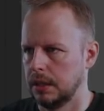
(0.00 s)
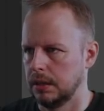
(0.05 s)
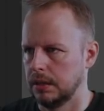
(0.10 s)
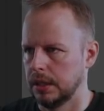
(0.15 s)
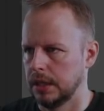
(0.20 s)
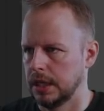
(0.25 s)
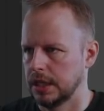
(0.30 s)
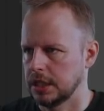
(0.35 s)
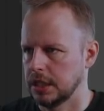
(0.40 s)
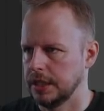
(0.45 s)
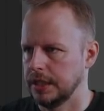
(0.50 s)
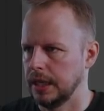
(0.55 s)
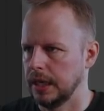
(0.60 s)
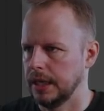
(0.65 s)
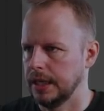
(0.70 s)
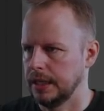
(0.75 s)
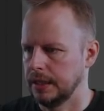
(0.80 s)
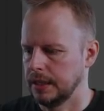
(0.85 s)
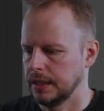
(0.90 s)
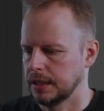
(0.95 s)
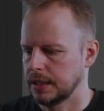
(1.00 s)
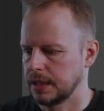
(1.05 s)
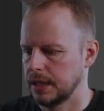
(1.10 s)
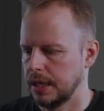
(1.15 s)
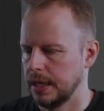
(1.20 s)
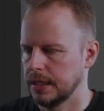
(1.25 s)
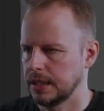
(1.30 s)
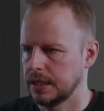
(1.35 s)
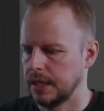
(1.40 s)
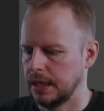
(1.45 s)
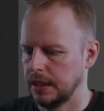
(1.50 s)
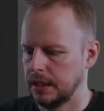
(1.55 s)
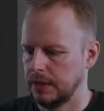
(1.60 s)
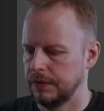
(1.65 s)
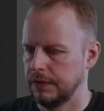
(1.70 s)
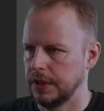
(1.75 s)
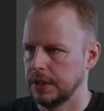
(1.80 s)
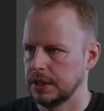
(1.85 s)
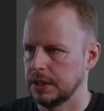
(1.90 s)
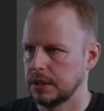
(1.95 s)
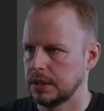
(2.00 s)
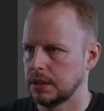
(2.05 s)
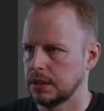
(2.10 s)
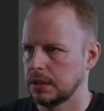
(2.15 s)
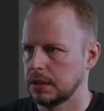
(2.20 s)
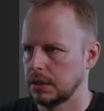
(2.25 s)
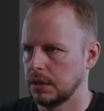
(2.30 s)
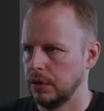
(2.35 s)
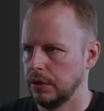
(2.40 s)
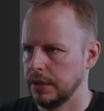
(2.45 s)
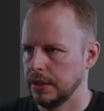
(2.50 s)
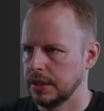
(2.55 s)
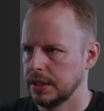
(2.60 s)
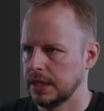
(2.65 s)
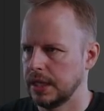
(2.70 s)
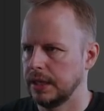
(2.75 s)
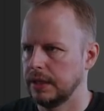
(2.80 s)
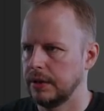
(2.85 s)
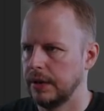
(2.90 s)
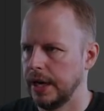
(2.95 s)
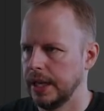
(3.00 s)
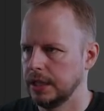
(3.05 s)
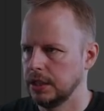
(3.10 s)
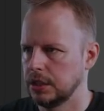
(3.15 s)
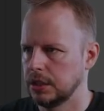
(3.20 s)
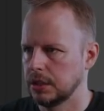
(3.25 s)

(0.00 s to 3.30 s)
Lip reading: Can actually delete this center face or the center edge.